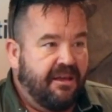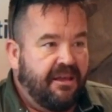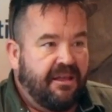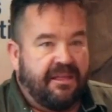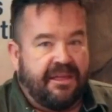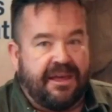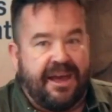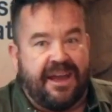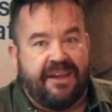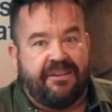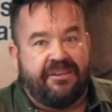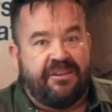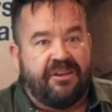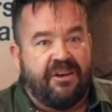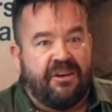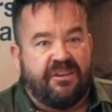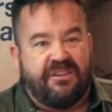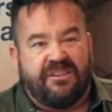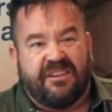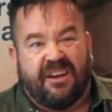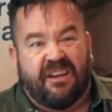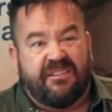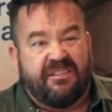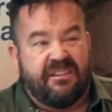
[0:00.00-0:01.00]
the ATO
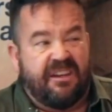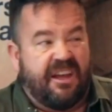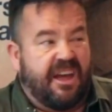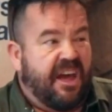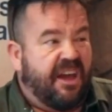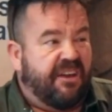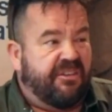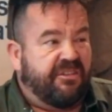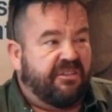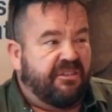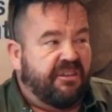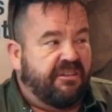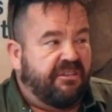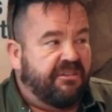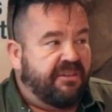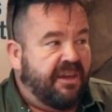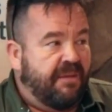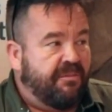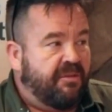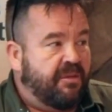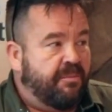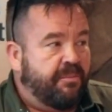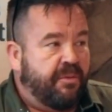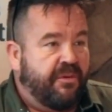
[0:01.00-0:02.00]
doesn't actually
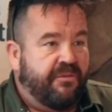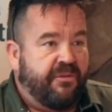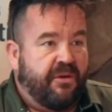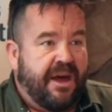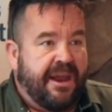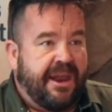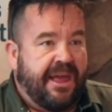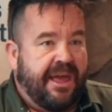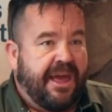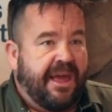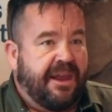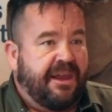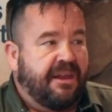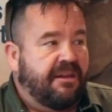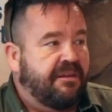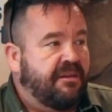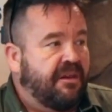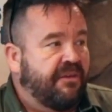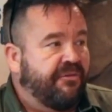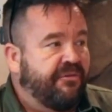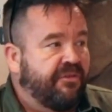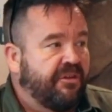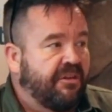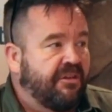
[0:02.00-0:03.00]
seem to provide any
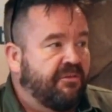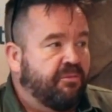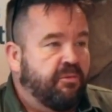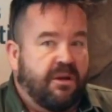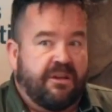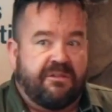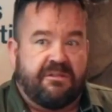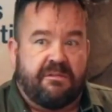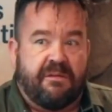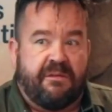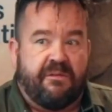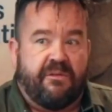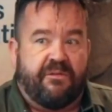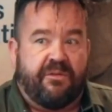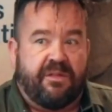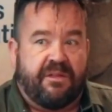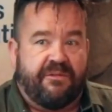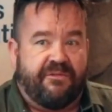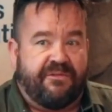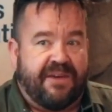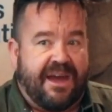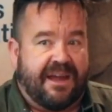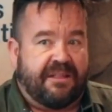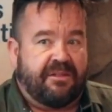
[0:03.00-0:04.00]
difference whatsoever for the
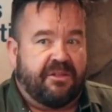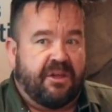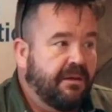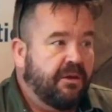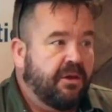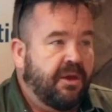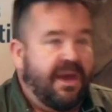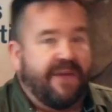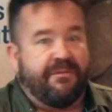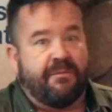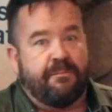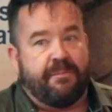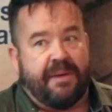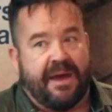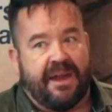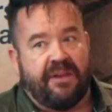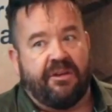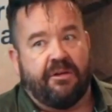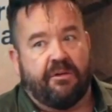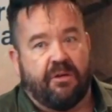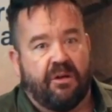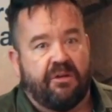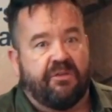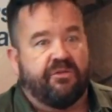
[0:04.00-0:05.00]
fact that you haven't paid
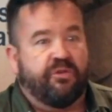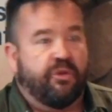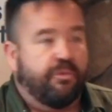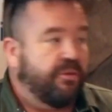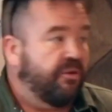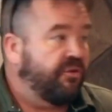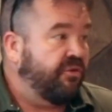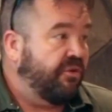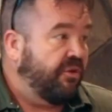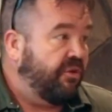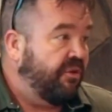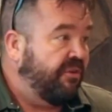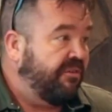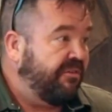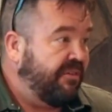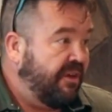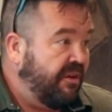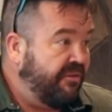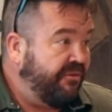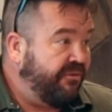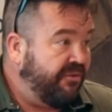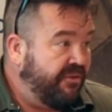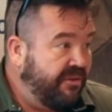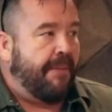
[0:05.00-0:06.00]
your own super to
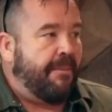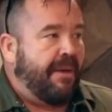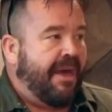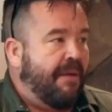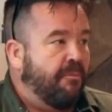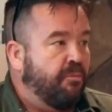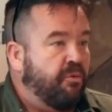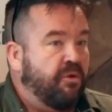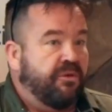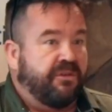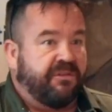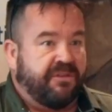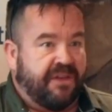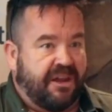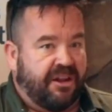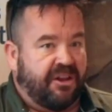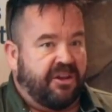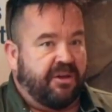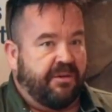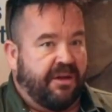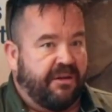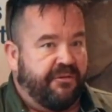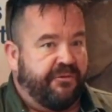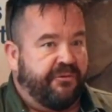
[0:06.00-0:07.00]
yourself, and will seek
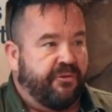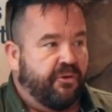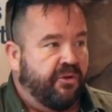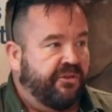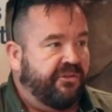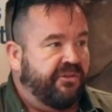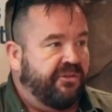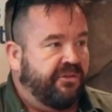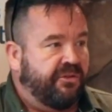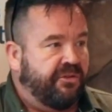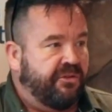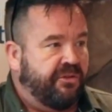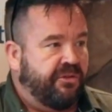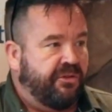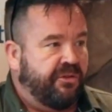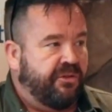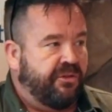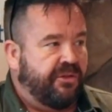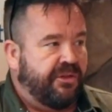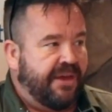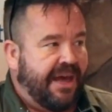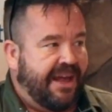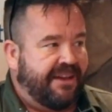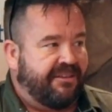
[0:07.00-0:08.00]
to enforce
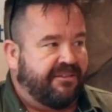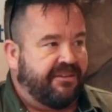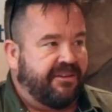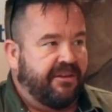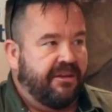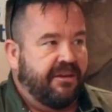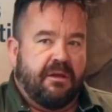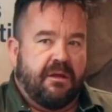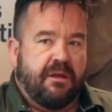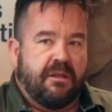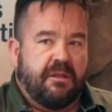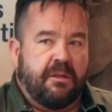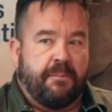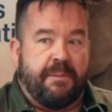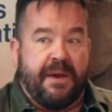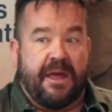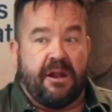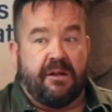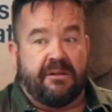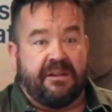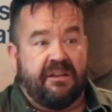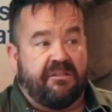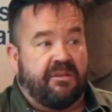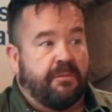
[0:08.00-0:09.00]
that the
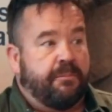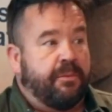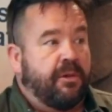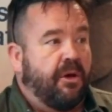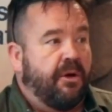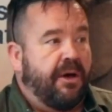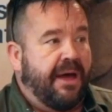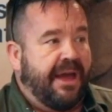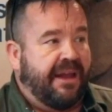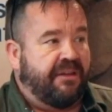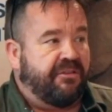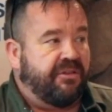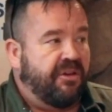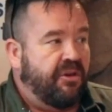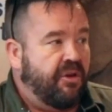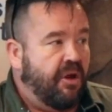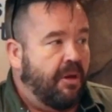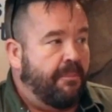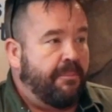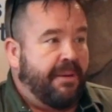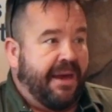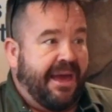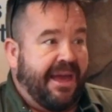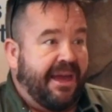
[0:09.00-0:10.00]
penalties applying to
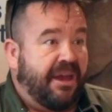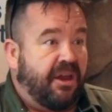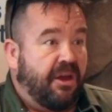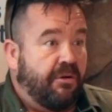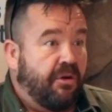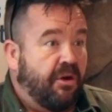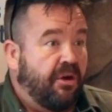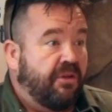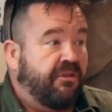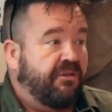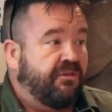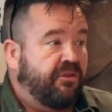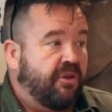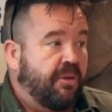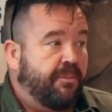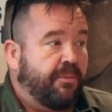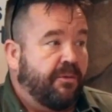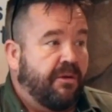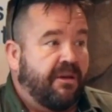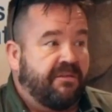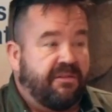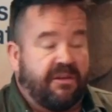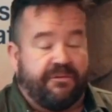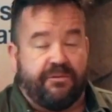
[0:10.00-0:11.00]
not paying your own
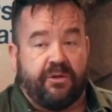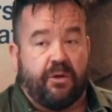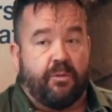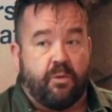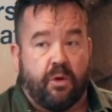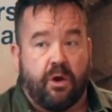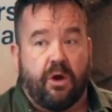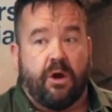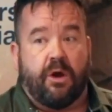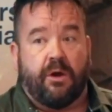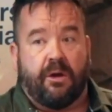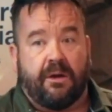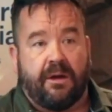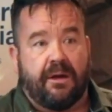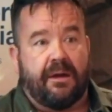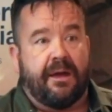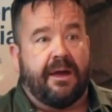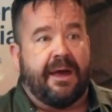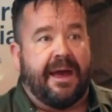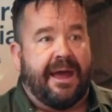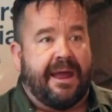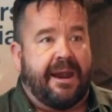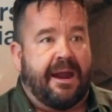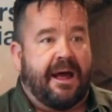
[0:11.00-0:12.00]
super as if you were
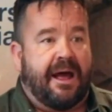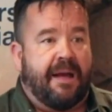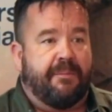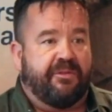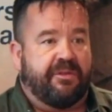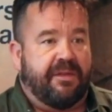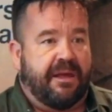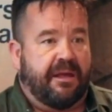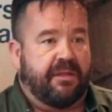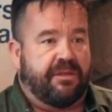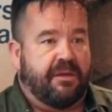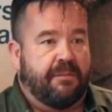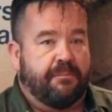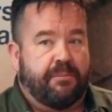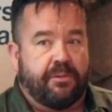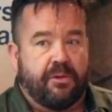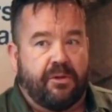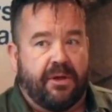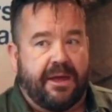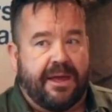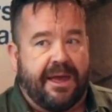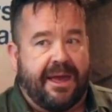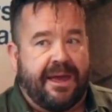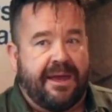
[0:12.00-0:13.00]
an arm's length
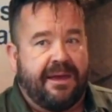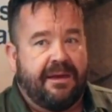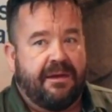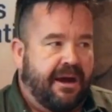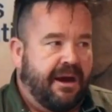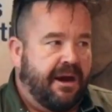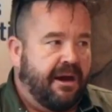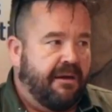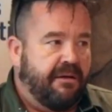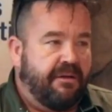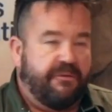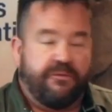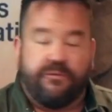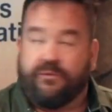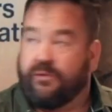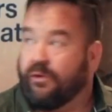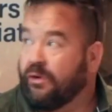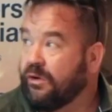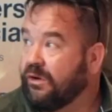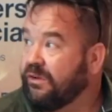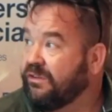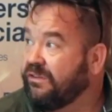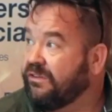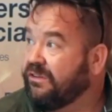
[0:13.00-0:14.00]
employee are
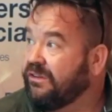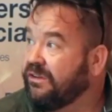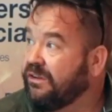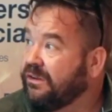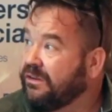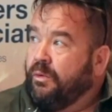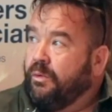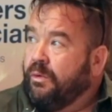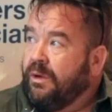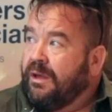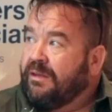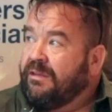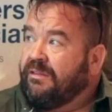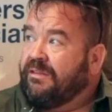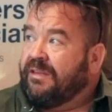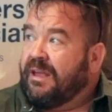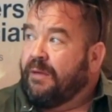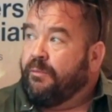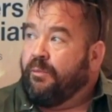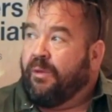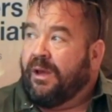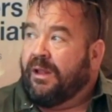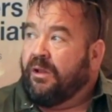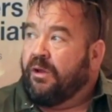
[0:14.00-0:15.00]
enforced. As I
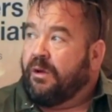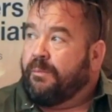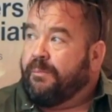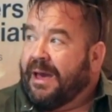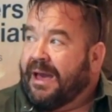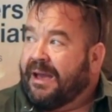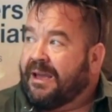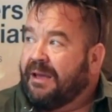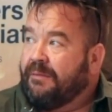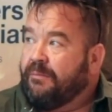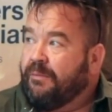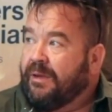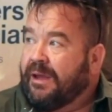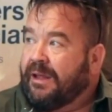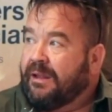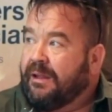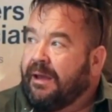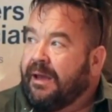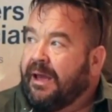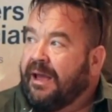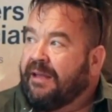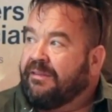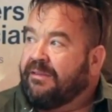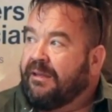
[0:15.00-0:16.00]
said, we look back and we,
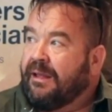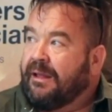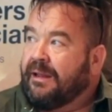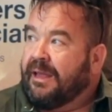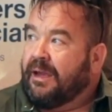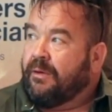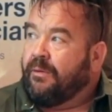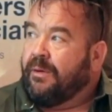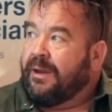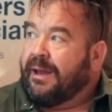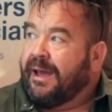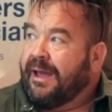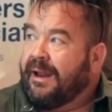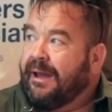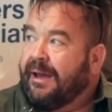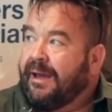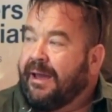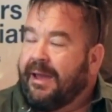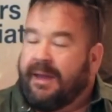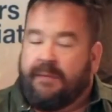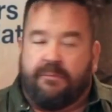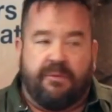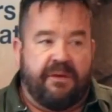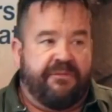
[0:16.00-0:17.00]
as a liquidator,
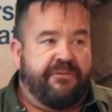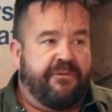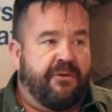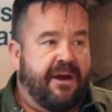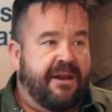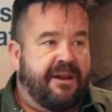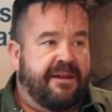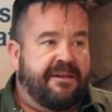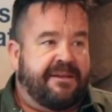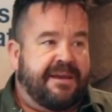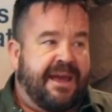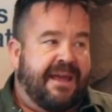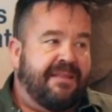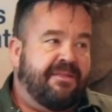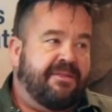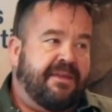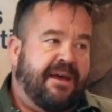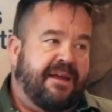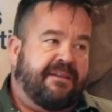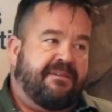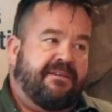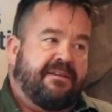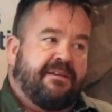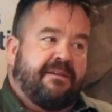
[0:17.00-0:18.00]
and we find a date
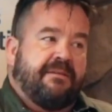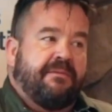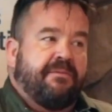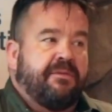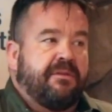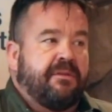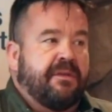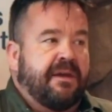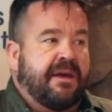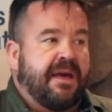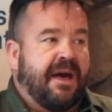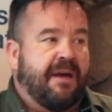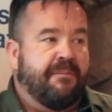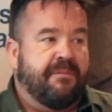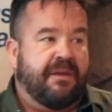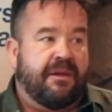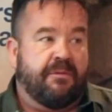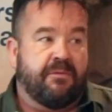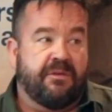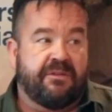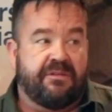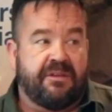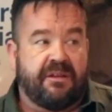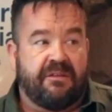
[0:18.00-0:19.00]
that the company
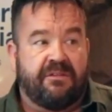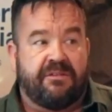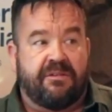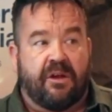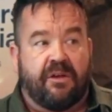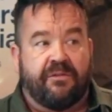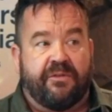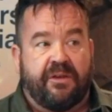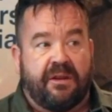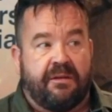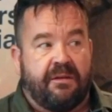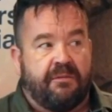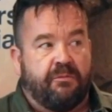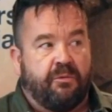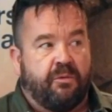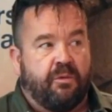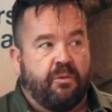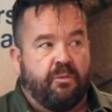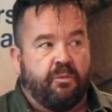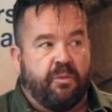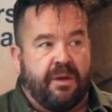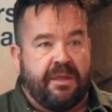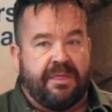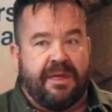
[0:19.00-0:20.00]
was insolvent,
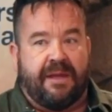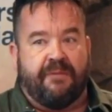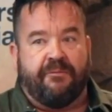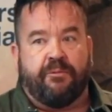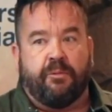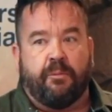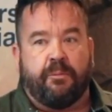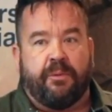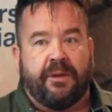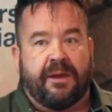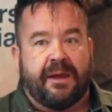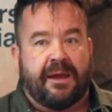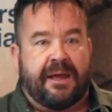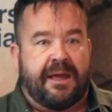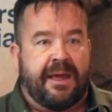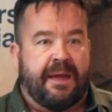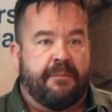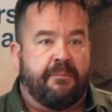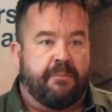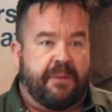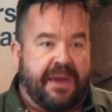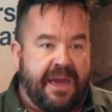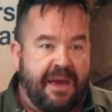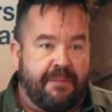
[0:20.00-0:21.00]
we then will
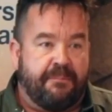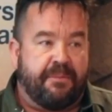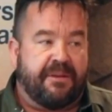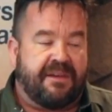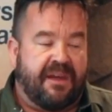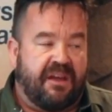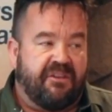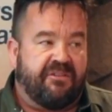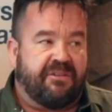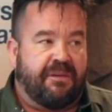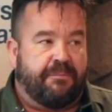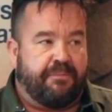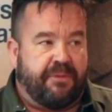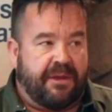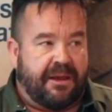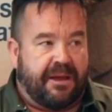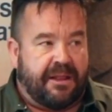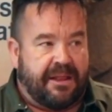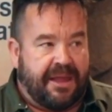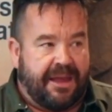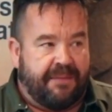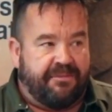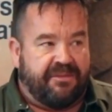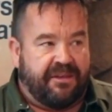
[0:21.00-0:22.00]
can potentially bring
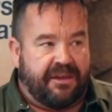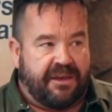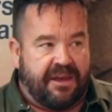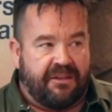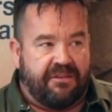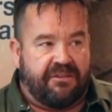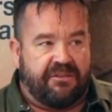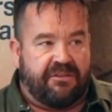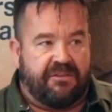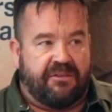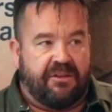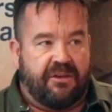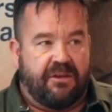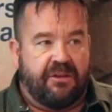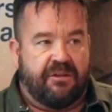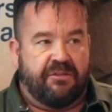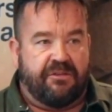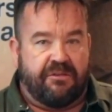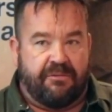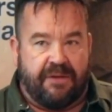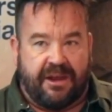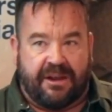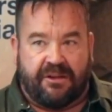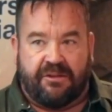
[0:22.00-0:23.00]
claims against
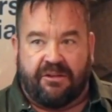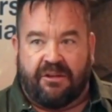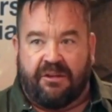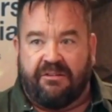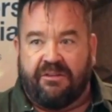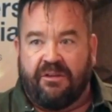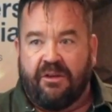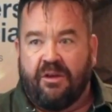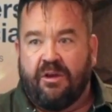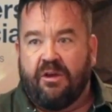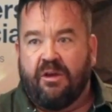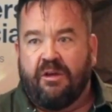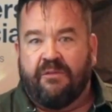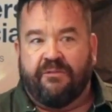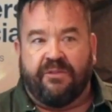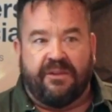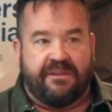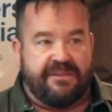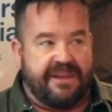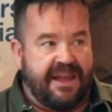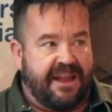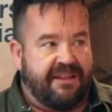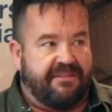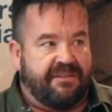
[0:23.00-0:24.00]
directors for
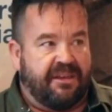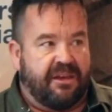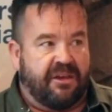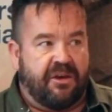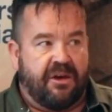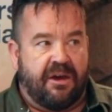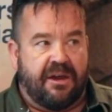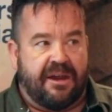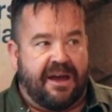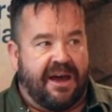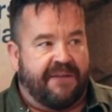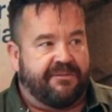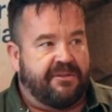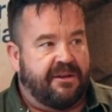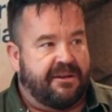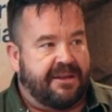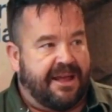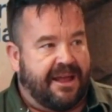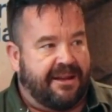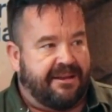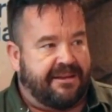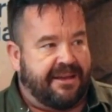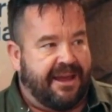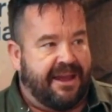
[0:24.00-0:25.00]
debts incurred after
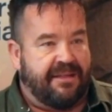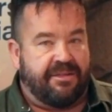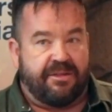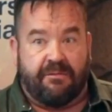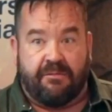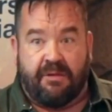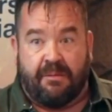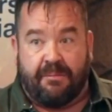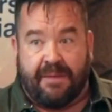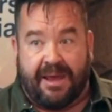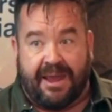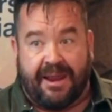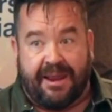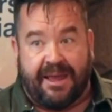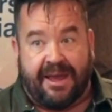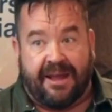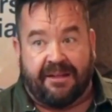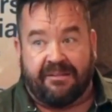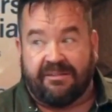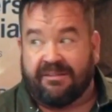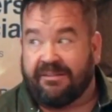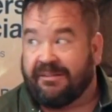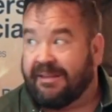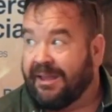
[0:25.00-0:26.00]
that date that remain
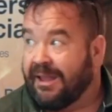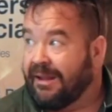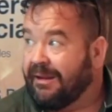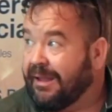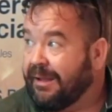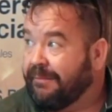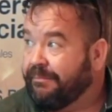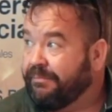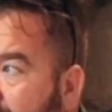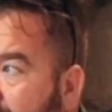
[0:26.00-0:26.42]
outstanding.